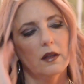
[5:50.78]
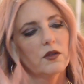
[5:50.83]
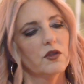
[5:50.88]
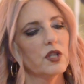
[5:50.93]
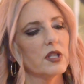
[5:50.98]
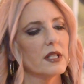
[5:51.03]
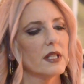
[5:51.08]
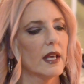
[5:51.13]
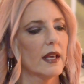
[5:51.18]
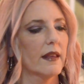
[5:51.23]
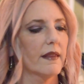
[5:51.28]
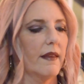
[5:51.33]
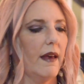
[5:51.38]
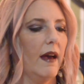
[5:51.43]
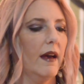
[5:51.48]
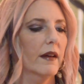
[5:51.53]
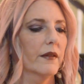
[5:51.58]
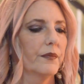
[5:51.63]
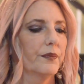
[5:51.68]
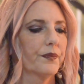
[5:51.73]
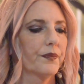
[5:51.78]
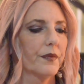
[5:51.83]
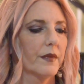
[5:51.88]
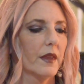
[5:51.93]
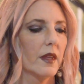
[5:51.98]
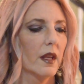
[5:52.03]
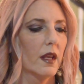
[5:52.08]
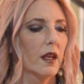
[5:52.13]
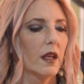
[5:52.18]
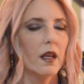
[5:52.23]
Just like that.
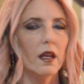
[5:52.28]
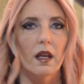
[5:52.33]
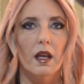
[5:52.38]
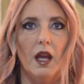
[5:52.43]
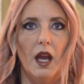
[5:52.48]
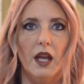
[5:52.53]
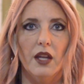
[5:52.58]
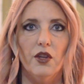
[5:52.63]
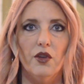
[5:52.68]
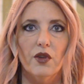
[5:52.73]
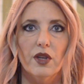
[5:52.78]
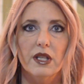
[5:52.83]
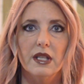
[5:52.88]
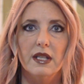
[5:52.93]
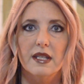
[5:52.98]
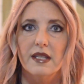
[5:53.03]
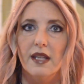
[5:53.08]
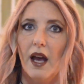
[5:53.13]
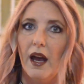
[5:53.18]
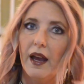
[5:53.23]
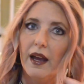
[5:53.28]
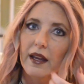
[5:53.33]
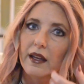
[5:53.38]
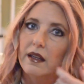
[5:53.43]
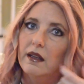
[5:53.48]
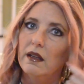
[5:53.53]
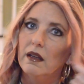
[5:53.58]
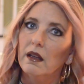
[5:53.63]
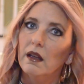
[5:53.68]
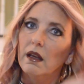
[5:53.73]
And you can
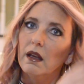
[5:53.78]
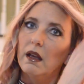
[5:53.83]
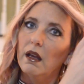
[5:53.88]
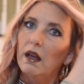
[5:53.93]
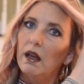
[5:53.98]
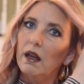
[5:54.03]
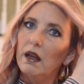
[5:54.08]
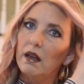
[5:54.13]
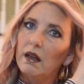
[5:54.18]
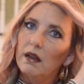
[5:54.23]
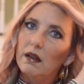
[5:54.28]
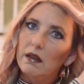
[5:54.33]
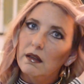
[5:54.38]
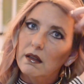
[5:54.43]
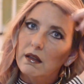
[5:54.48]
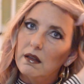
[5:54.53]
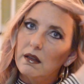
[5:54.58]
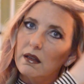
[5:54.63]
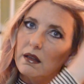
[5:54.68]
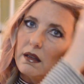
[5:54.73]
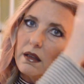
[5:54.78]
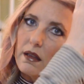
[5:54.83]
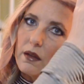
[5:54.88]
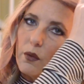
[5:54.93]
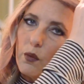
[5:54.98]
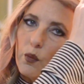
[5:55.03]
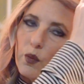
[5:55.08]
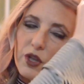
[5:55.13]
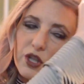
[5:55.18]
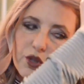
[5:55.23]
decide
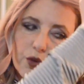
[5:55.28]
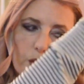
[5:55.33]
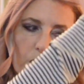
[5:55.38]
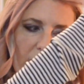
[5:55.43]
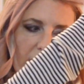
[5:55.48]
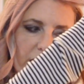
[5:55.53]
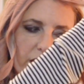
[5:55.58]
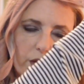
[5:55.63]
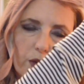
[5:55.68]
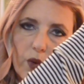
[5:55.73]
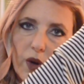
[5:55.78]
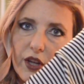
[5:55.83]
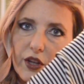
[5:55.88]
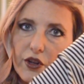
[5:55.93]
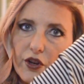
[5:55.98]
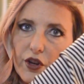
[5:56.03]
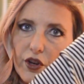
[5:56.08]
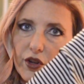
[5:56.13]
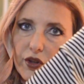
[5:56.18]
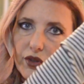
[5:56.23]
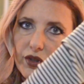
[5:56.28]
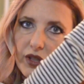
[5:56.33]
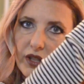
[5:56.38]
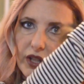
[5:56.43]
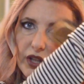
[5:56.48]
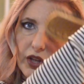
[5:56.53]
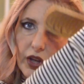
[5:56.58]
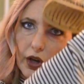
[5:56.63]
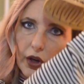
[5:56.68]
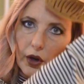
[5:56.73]
which way you want your curls
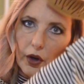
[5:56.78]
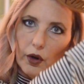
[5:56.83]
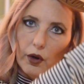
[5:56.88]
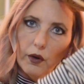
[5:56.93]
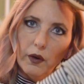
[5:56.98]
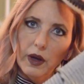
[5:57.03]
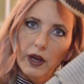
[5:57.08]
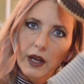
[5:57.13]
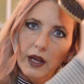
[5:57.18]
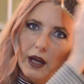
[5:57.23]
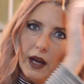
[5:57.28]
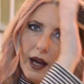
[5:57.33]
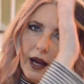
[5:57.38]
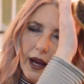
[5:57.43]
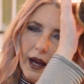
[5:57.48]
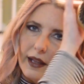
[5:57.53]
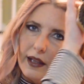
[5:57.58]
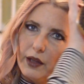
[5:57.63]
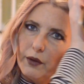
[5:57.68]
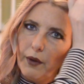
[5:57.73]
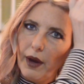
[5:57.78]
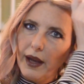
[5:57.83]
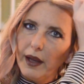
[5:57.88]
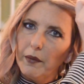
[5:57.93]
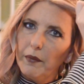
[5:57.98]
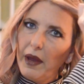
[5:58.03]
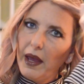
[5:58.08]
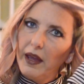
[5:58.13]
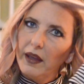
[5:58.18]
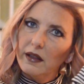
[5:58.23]
to go. I highly
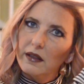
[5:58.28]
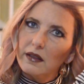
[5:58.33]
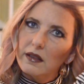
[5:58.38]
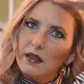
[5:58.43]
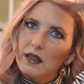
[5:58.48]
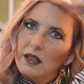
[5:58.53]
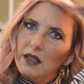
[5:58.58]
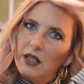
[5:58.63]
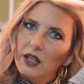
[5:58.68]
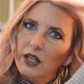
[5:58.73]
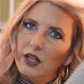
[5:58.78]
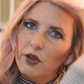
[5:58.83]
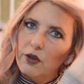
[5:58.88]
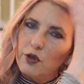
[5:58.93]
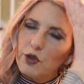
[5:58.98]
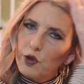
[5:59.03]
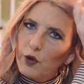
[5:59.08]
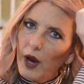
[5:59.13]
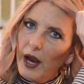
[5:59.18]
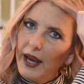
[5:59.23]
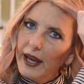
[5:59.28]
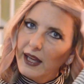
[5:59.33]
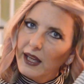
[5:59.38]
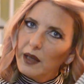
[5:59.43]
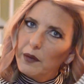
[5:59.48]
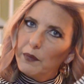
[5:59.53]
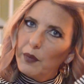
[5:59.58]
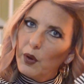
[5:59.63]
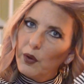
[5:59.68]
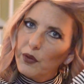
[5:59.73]
recommend, trying
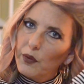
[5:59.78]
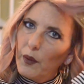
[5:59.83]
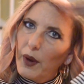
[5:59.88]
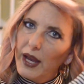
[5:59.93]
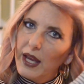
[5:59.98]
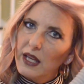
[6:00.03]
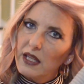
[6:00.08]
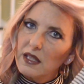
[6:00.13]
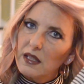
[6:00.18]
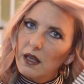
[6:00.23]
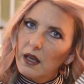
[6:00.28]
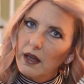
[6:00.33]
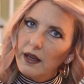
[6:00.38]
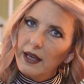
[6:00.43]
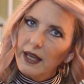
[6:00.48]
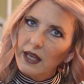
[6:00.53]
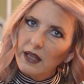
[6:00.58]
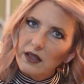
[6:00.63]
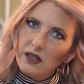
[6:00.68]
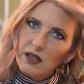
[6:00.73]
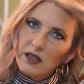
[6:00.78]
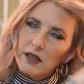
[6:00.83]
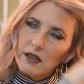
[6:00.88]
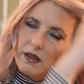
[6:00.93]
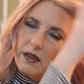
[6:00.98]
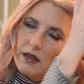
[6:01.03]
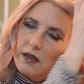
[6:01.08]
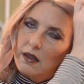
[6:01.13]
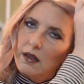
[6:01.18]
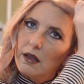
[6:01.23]
it both ways,
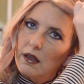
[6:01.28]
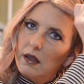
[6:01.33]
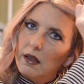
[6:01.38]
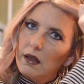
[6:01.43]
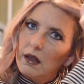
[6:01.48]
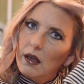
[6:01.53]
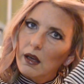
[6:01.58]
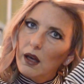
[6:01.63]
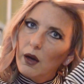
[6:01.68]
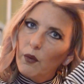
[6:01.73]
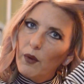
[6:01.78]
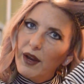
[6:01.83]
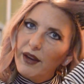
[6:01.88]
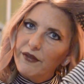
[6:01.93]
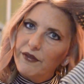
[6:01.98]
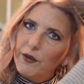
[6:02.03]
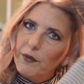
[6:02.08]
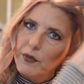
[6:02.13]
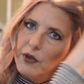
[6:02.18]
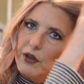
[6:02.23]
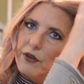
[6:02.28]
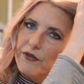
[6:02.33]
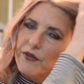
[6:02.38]
away from your